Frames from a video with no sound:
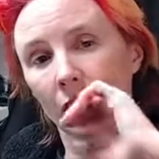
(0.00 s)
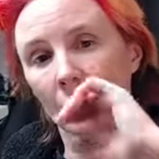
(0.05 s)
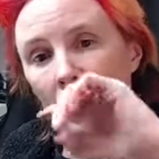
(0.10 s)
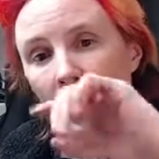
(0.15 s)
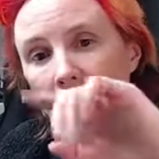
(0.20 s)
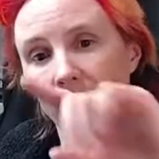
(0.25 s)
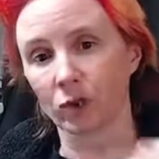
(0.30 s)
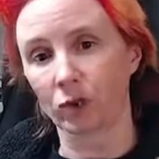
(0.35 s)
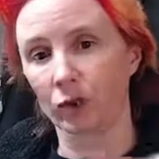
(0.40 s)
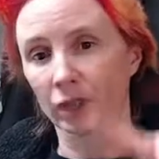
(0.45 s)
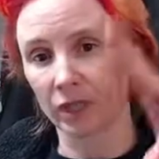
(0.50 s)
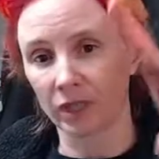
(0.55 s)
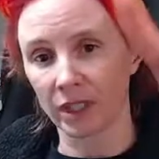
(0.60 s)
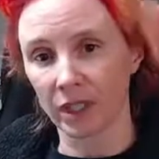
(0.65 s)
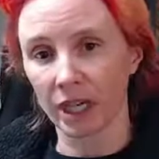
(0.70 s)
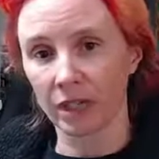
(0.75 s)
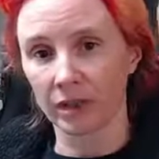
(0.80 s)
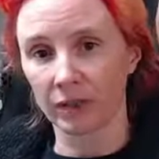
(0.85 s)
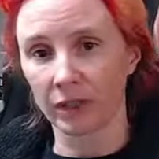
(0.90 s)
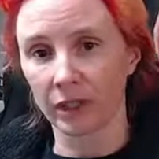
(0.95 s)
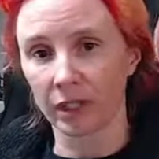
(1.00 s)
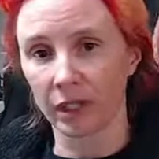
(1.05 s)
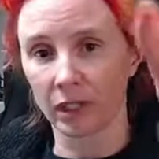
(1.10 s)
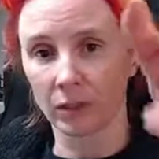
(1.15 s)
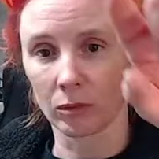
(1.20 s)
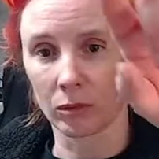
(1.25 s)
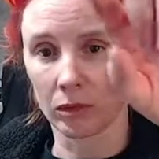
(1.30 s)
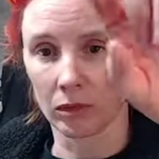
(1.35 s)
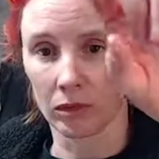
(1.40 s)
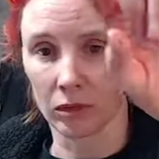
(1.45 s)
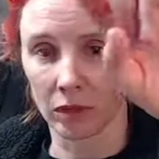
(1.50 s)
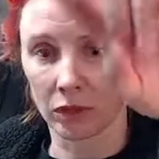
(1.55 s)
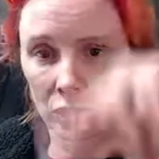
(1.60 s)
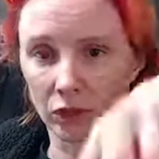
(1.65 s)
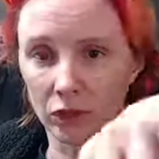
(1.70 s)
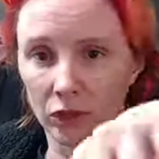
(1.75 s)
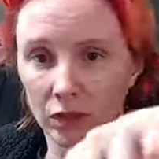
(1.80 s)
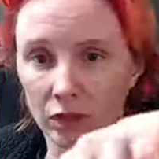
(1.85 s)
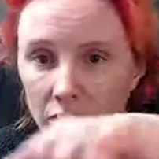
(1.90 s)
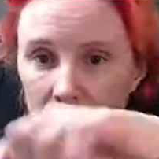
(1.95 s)
an actual photography camera that
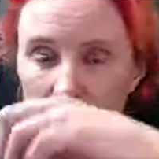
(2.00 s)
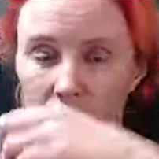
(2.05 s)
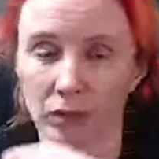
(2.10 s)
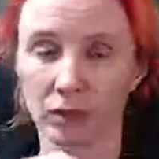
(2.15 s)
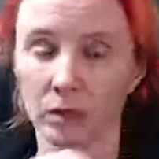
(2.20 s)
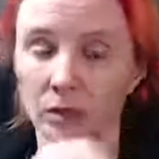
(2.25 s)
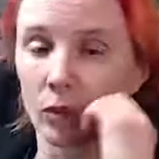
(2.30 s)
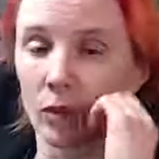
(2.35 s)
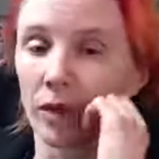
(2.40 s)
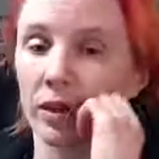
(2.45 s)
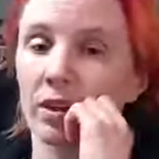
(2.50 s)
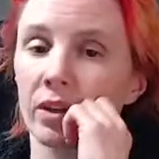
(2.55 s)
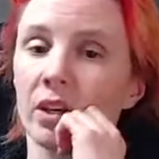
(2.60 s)
she does her stream with.